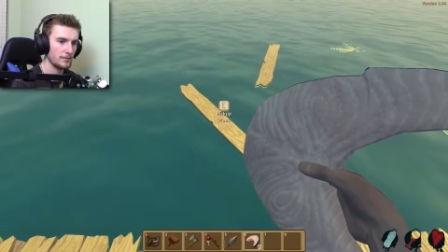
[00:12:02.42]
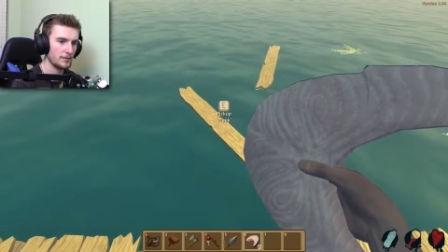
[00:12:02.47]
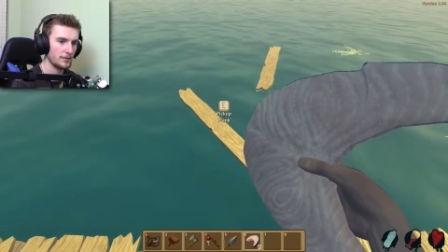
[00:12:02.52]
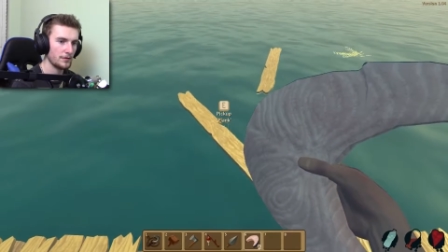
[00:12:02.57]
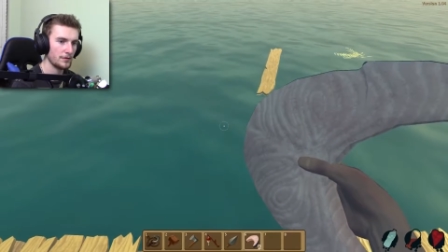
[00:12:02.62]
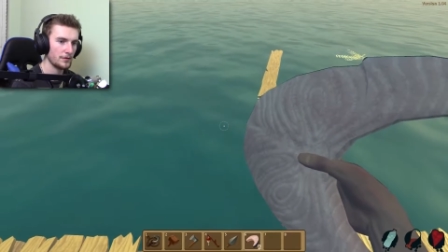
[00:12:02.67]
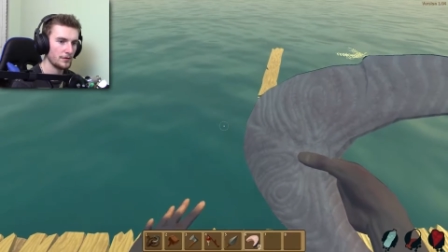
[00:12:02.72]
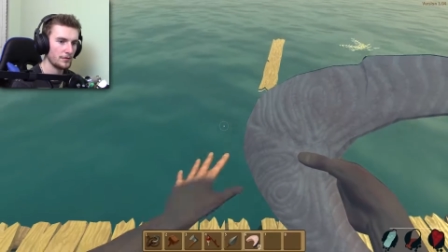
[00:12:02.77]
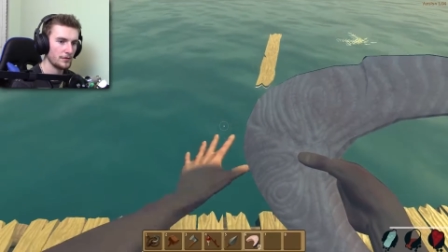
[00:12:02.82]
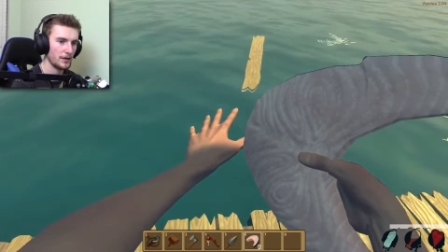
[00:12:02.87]

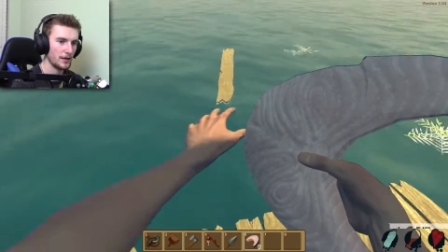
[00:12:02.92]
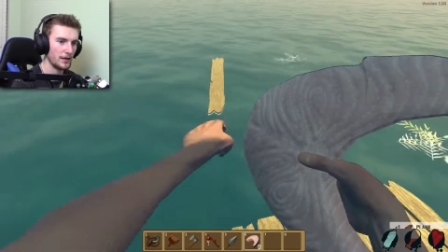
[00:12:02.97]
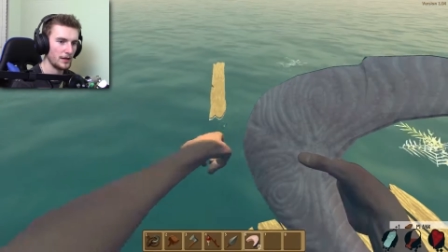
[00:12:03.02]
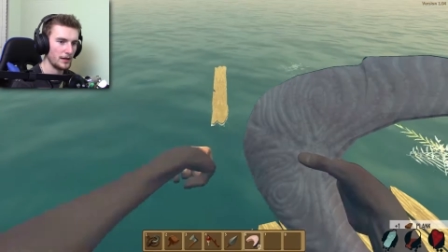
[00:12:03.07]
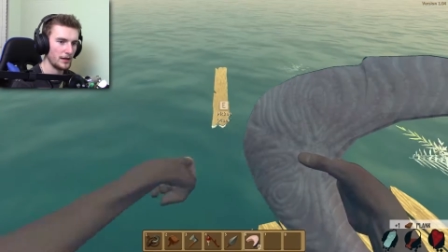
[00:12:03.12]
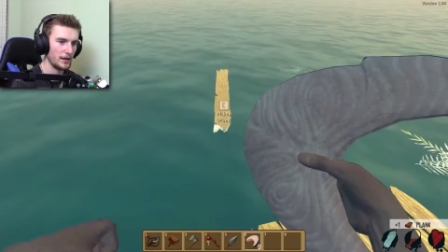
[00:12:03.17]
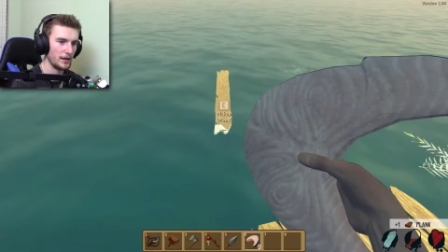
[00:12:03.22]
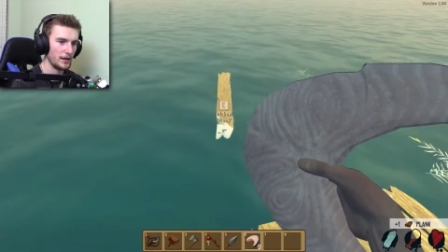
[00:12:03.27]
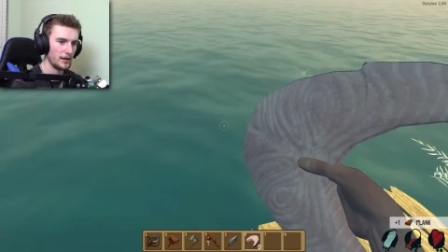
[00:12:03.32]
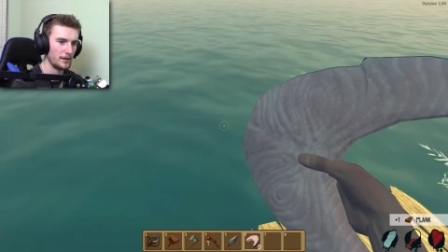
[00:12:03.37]
wonder if the
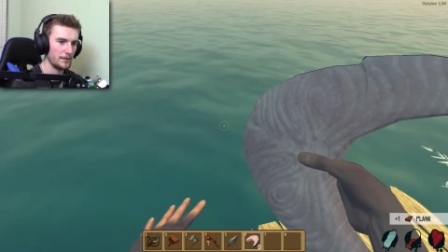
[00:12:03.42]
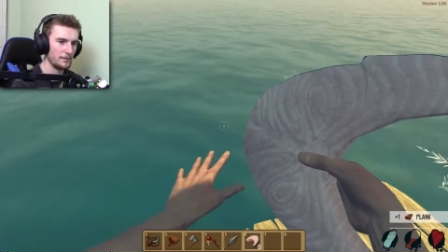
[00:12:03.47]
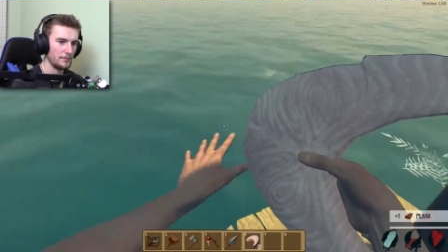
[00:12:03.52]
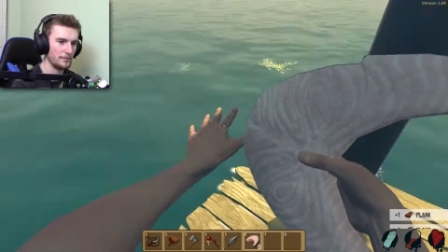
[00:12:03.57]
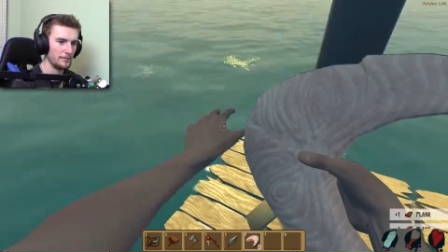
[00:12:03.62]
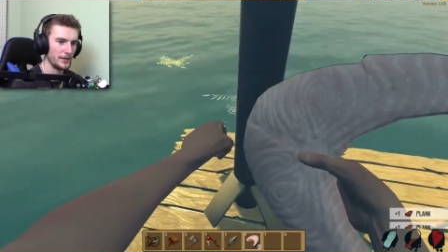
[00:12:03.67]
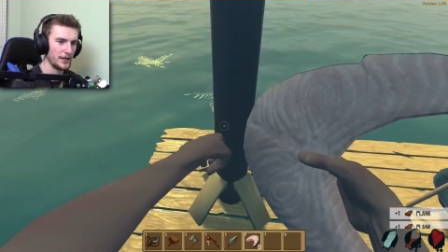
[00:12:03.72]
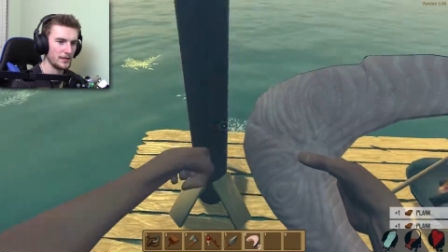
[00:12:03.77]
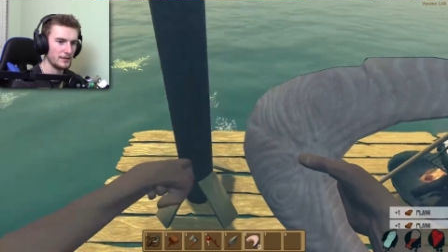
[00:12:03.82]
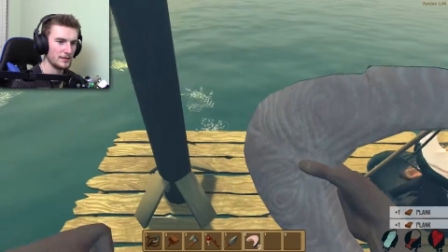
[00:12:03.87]
uh,
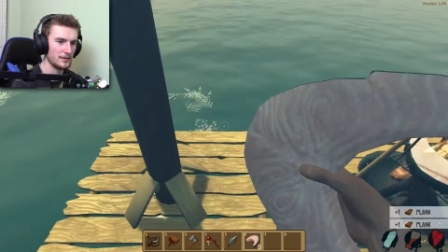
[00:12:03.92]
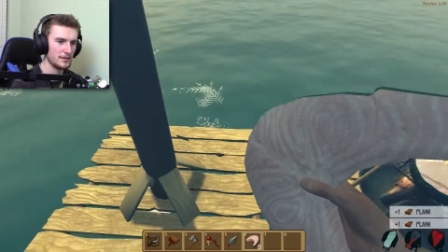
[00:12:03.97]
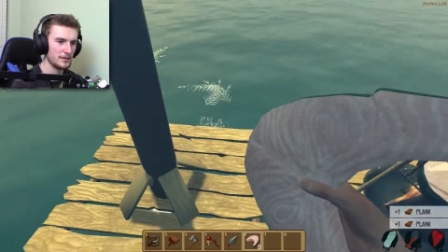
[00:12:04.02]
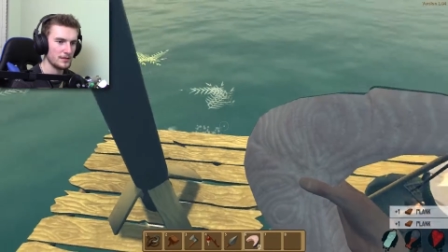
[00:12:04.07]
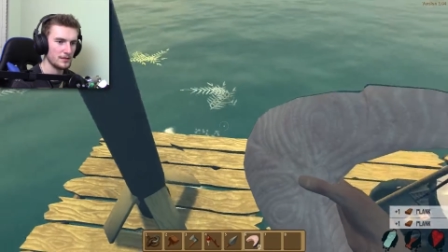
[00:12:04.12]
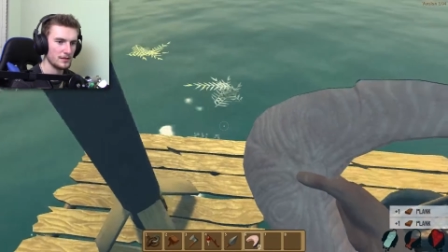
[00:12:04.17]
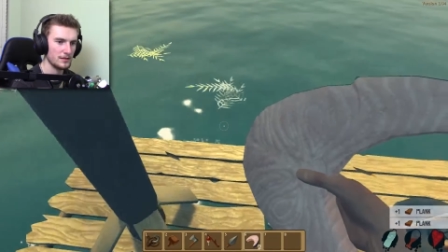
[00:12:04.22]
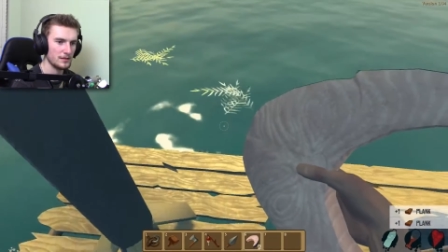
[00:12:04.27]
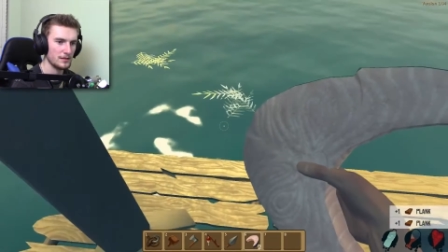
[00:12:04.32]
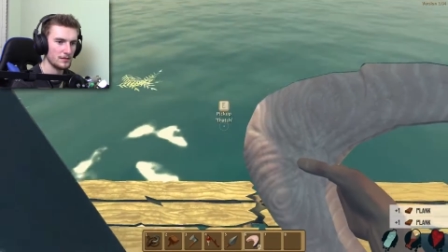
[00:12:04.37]

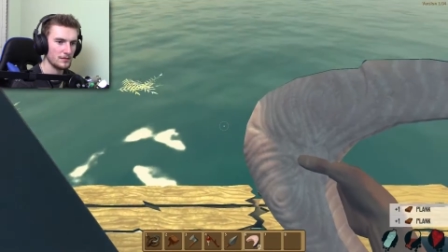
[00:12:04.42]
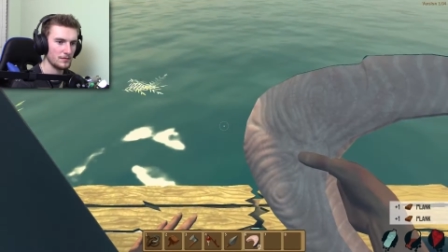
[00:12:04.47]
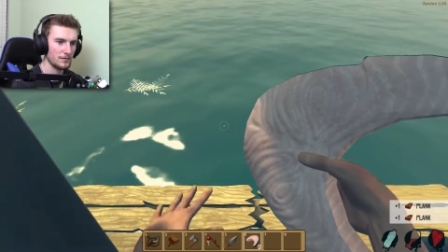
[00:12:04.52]
meats